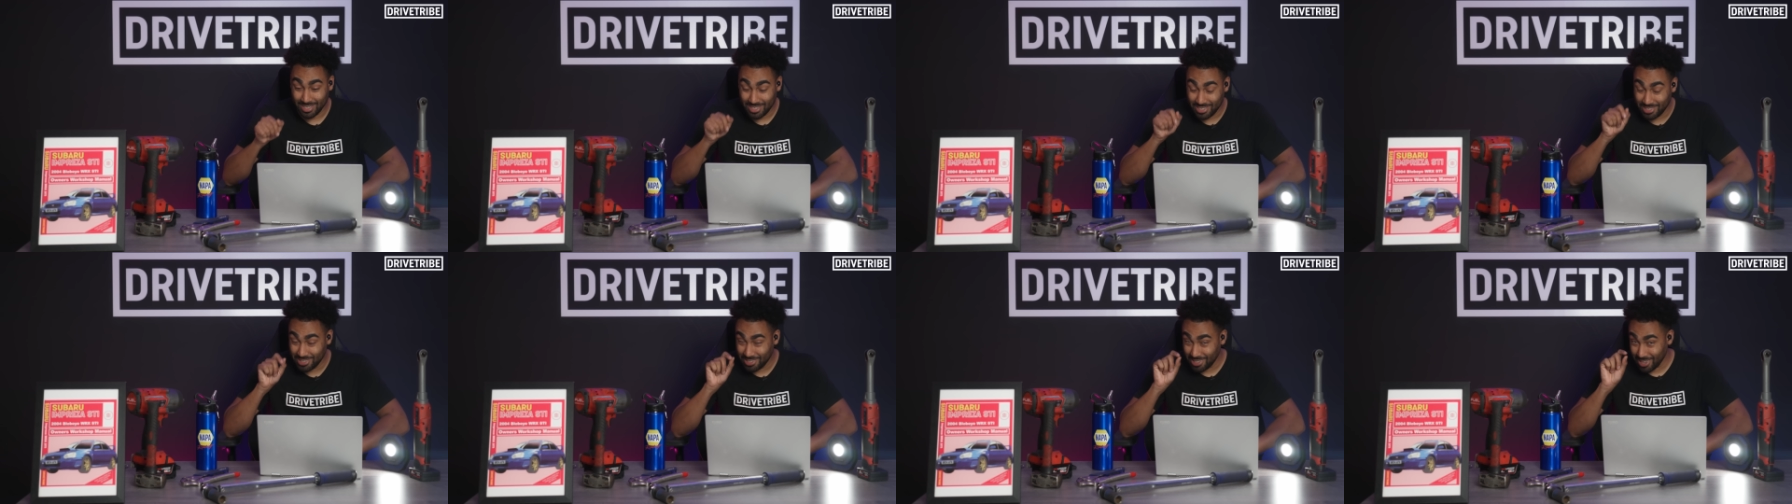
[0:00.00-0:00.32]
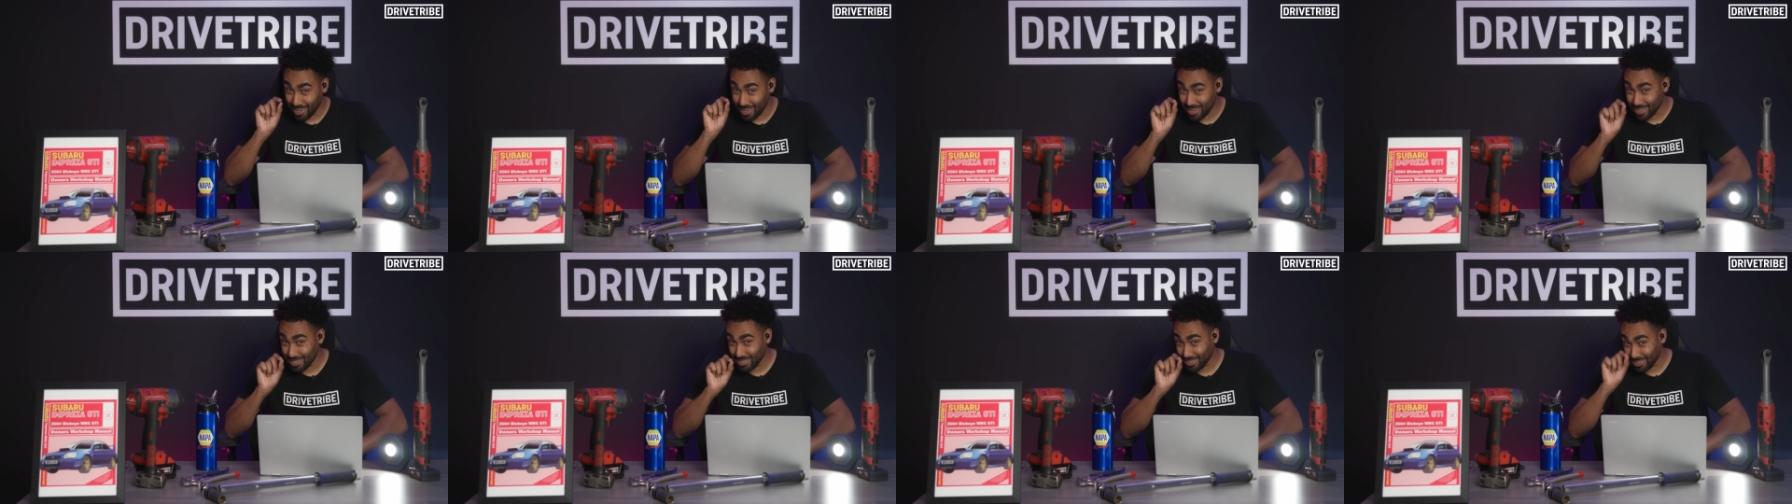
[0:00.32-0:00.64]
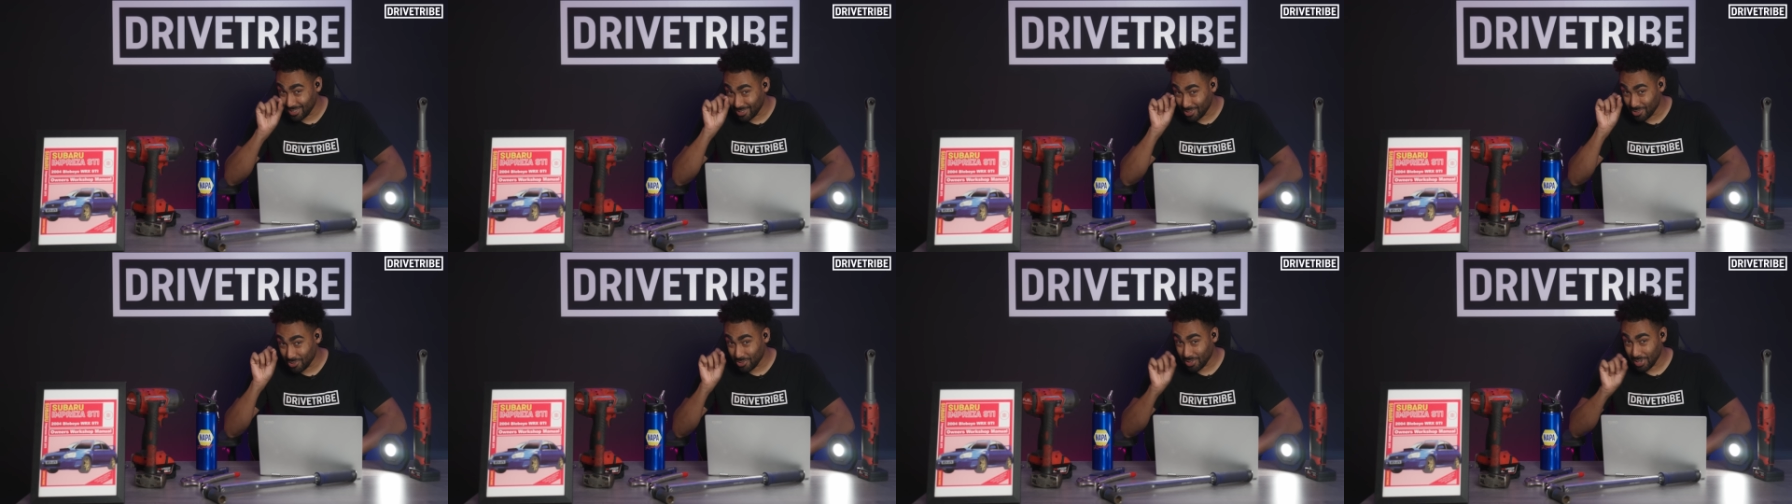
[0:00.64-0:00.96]

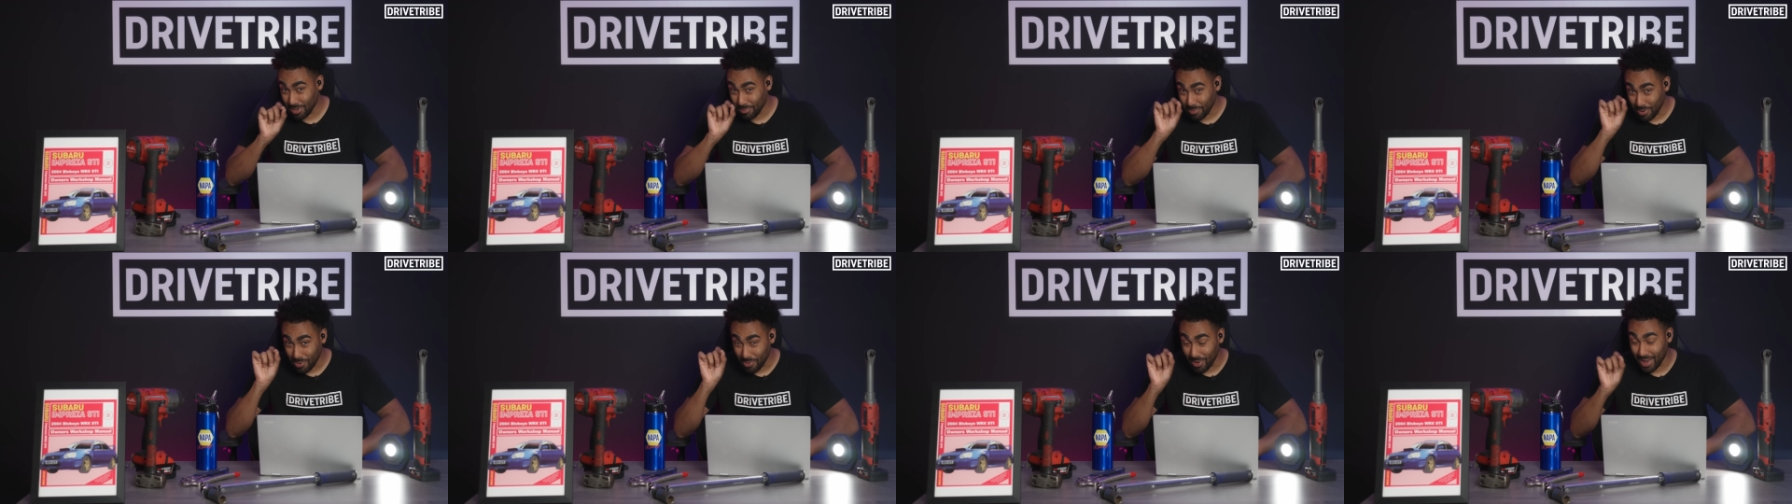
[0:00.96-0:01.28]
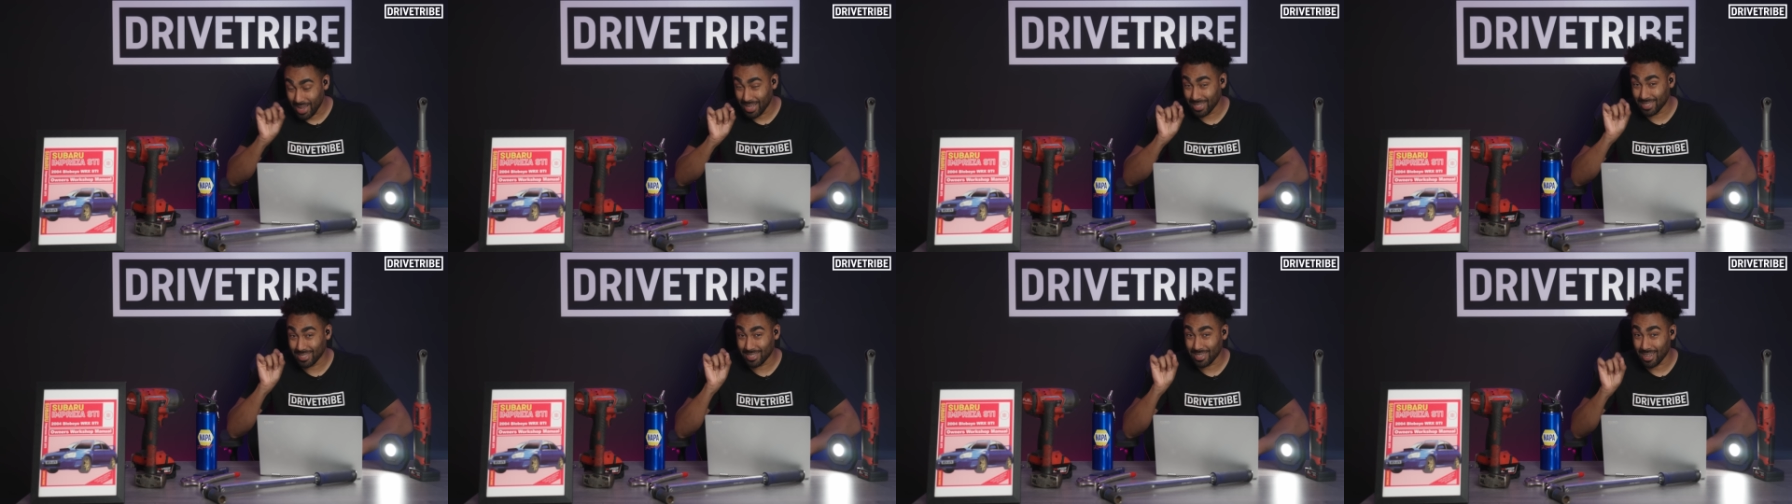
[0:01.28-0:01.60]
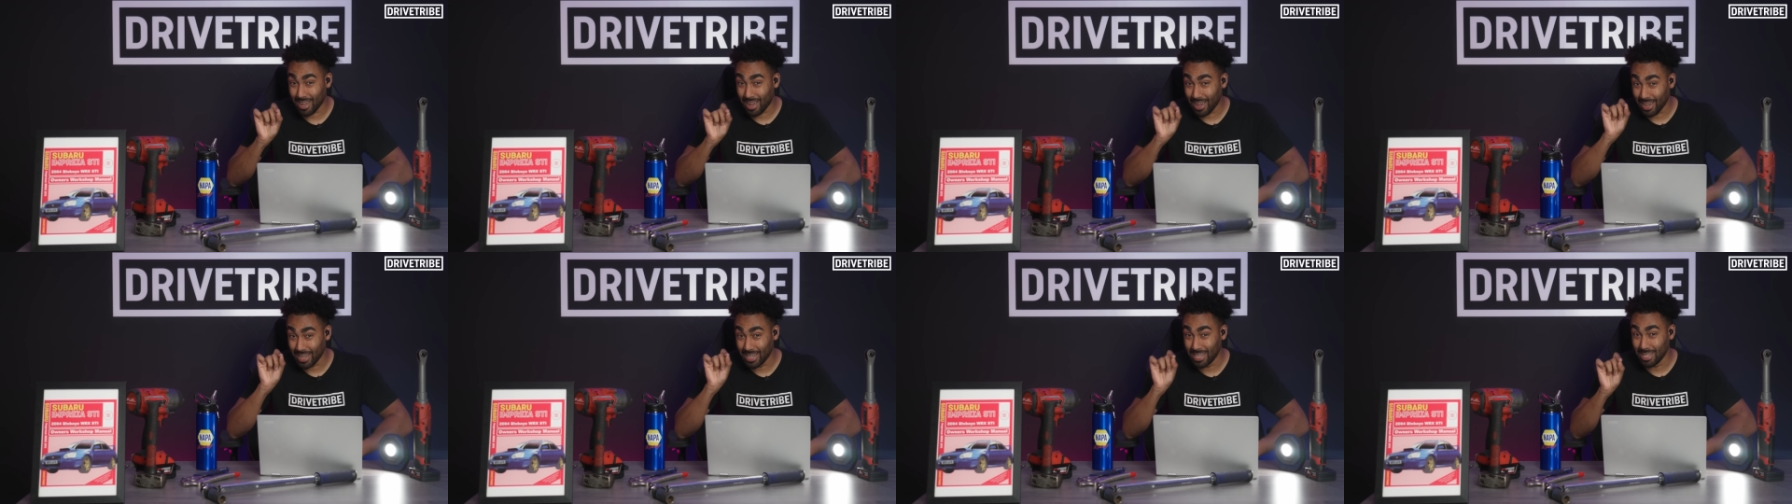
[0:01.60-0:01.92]
just trim away a
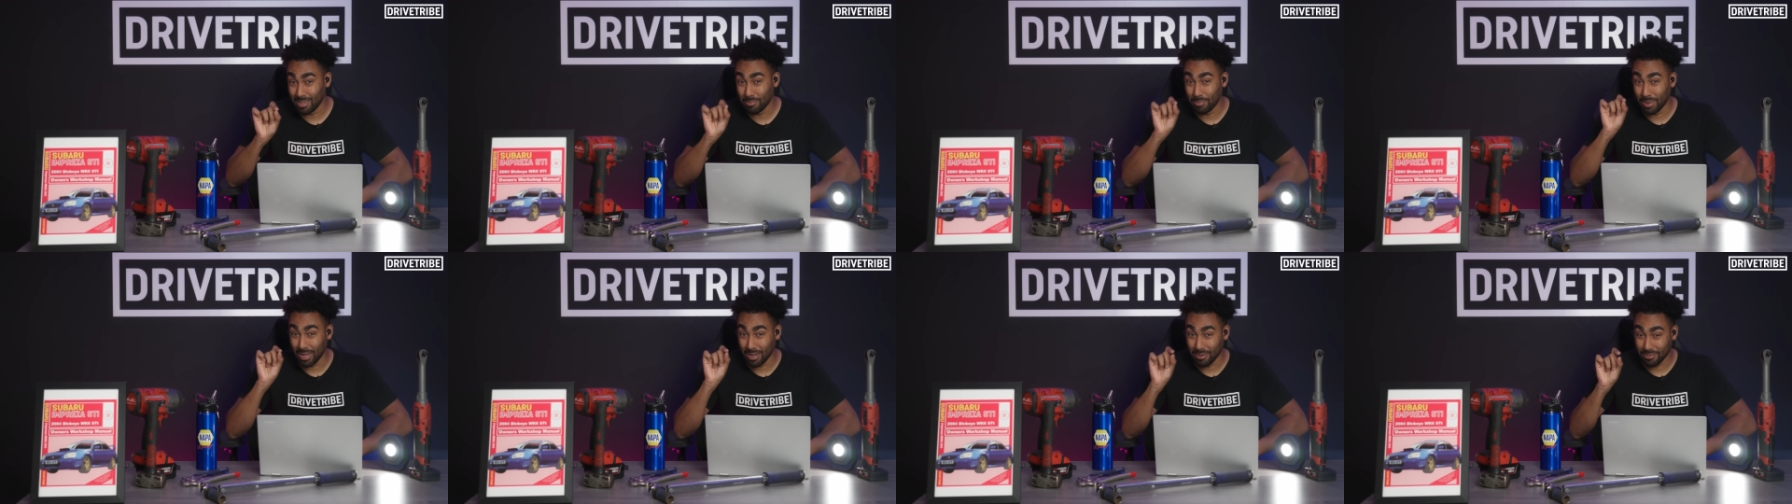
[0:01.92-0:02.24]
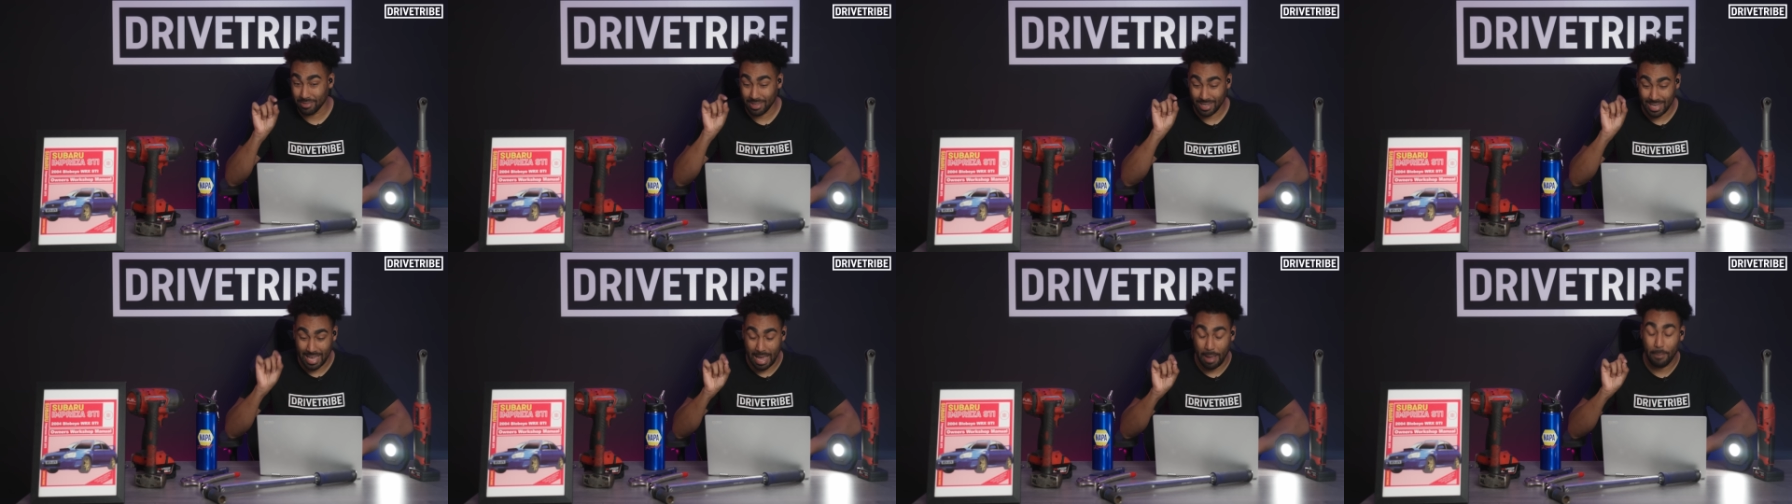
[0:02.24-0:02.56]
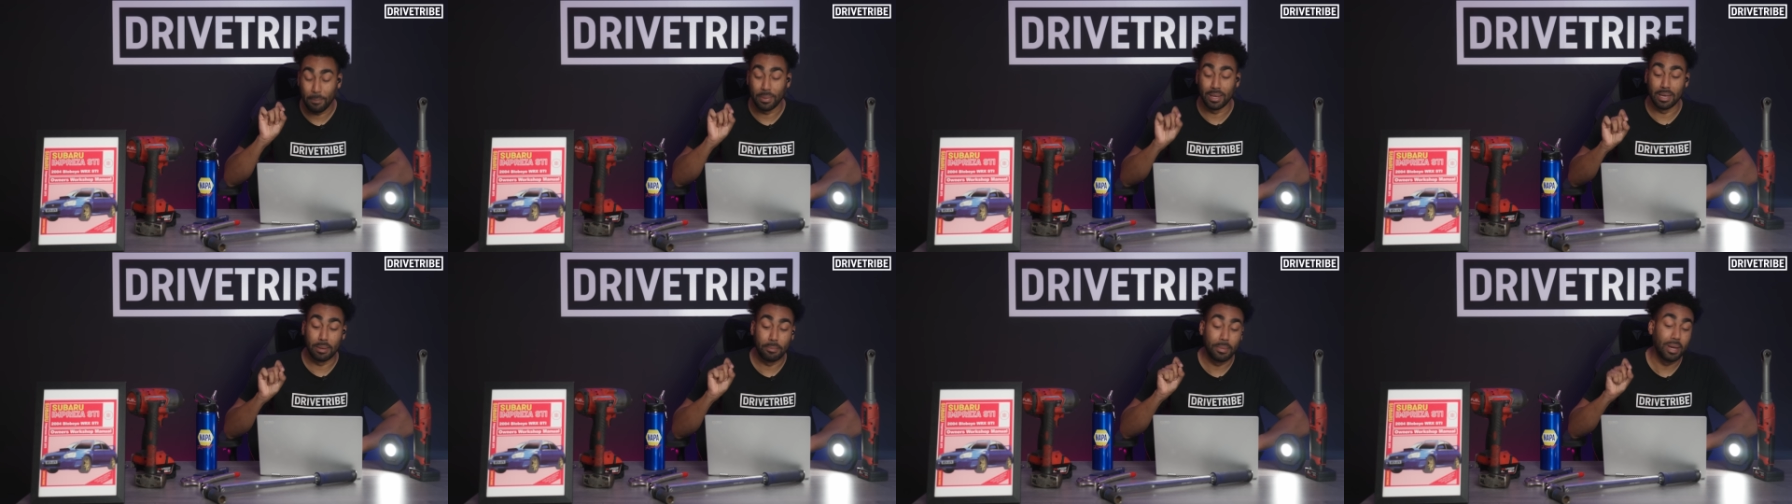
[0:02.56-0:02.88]
tiny bit of the
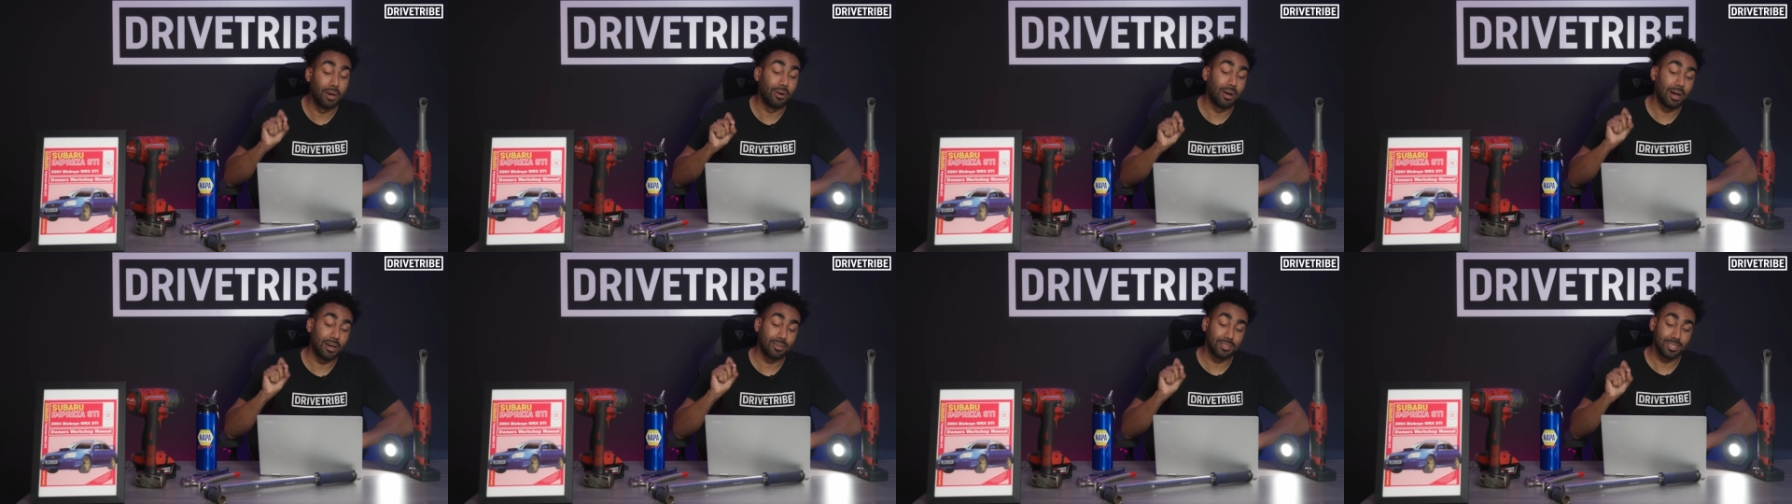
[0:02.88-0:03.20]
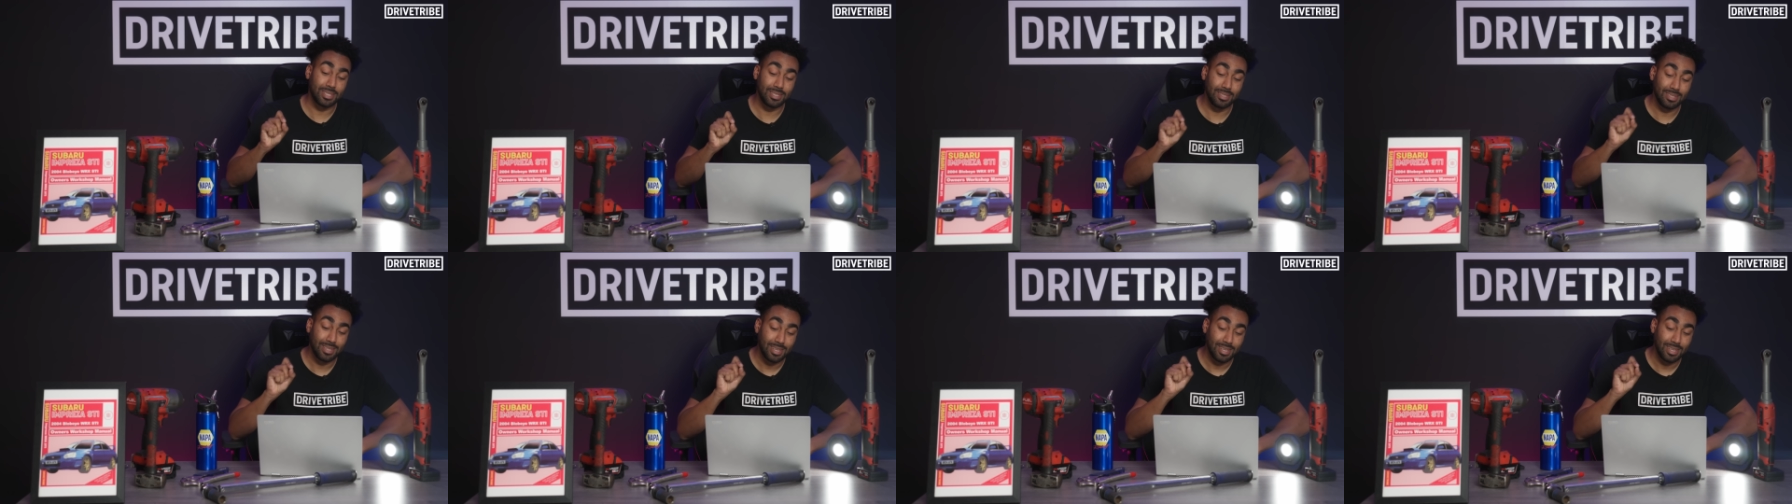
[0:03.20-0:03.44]
gap in the bell housing